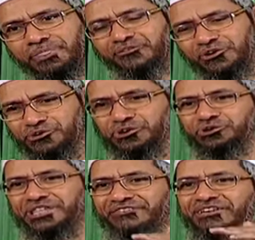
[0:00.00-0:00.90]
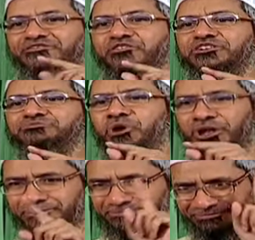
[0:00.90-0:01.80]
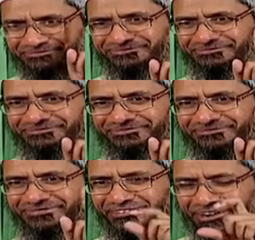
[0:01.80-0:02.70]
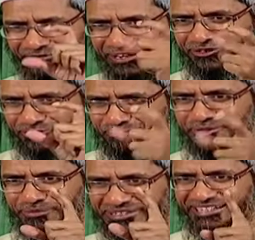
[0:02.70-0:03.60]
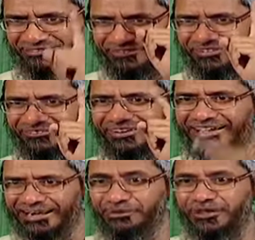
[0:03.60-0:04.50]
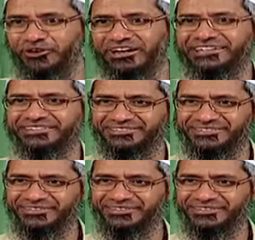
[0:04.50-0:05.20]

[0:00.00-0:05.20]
We used to do that when we were small. When we had a 5,000 rupees budget, we had one worker and many volunteers.